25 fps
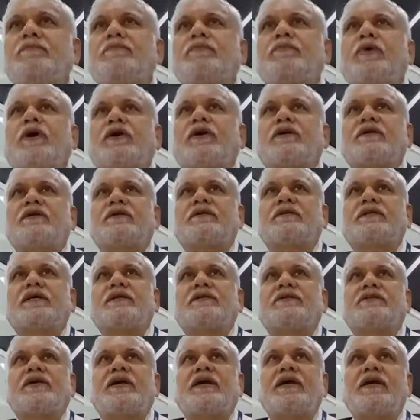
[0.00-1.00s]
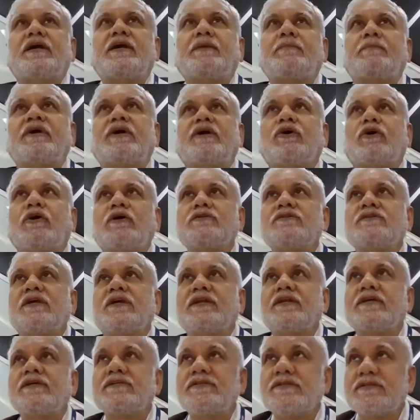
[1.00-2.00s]
more important that they, because
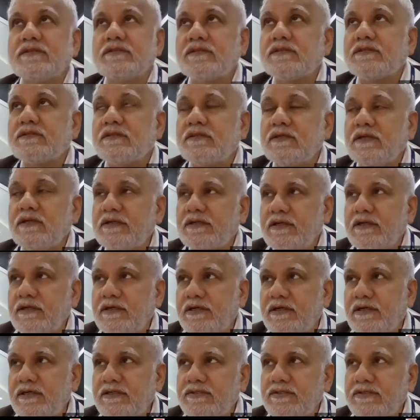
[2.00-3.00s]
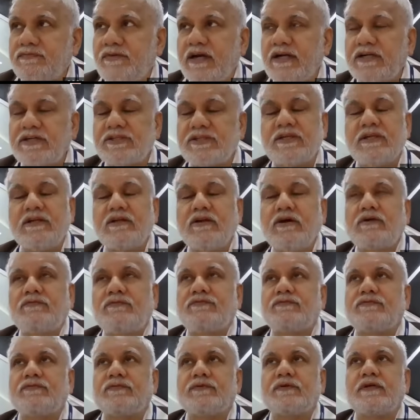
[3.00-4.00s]
there is dysfunction
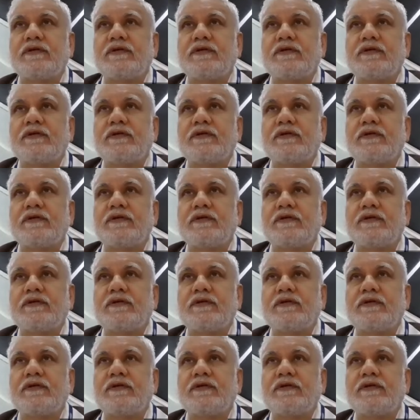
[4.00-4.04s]
of